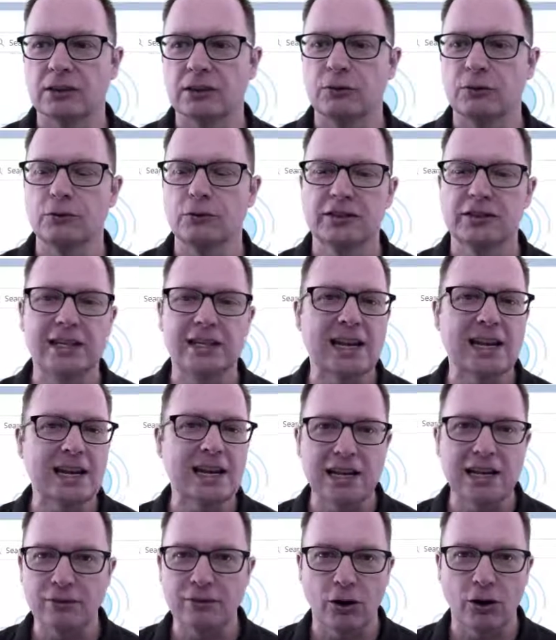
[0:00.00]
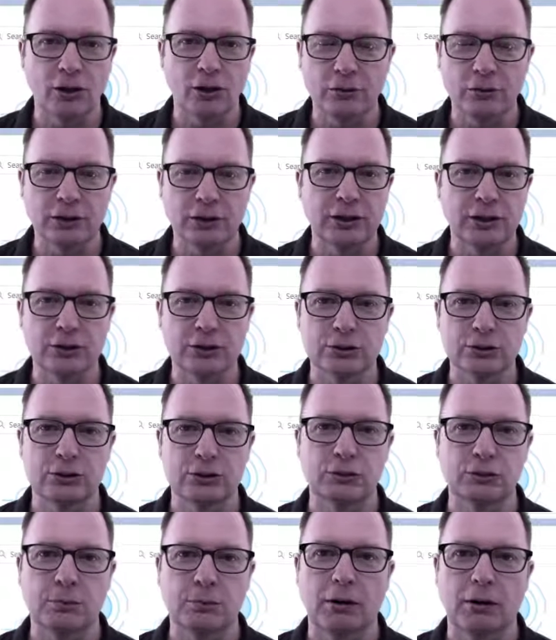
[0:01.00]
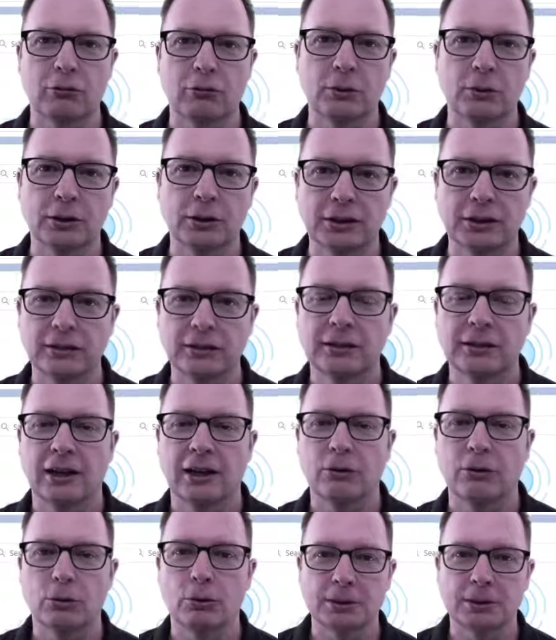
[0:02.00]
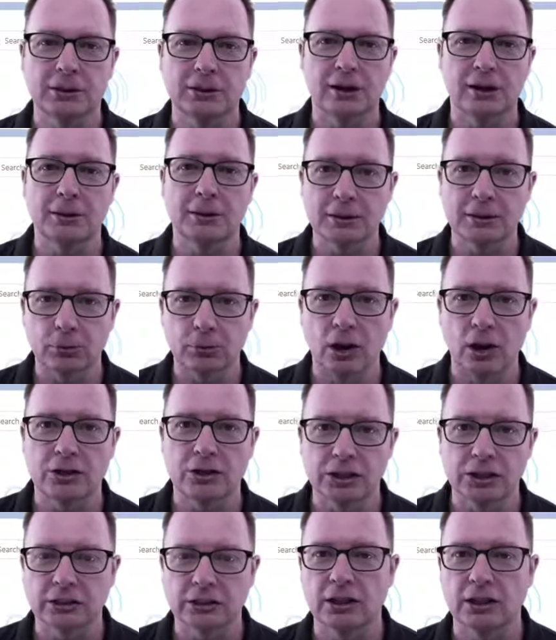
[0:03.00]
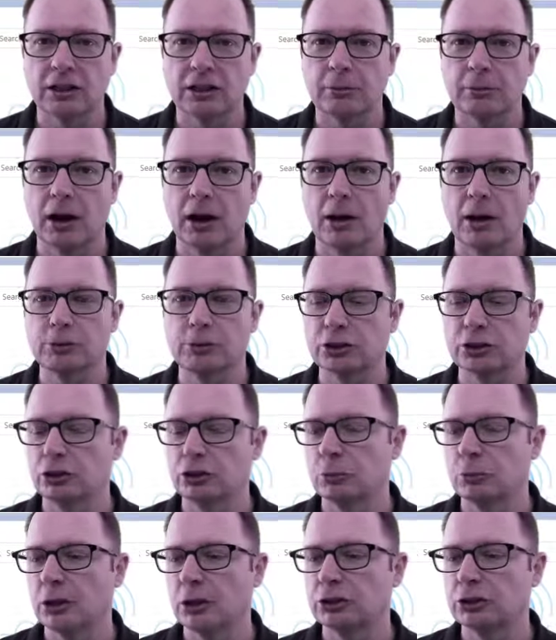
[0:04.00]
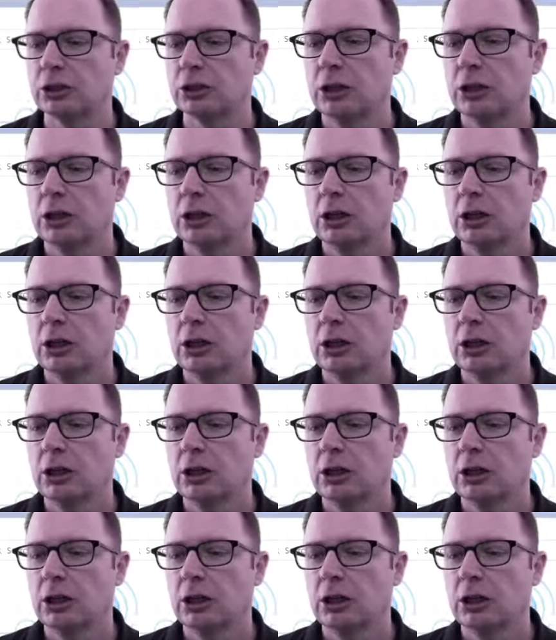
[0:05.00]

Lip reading: this. If you've seen any of our other videos, you probably have heard me talk about the project object too much.